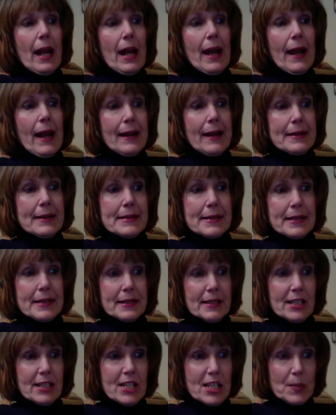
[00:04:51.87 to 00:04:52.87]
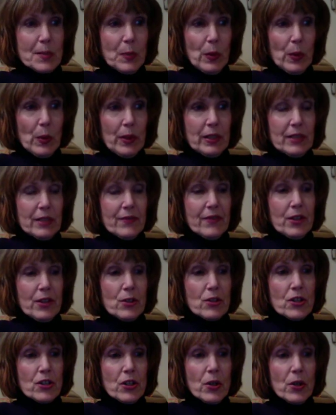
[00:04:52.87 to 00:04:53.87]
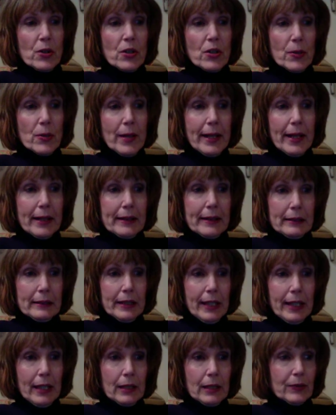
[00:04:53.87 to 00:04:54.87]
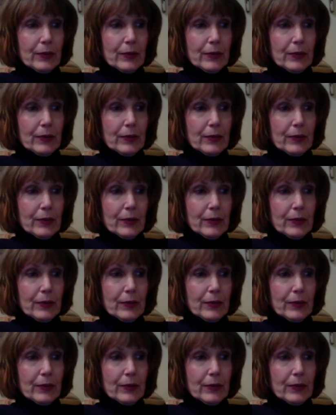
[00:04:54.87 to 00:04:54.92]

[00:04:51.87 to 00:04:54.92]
ask at this point if there's no direct link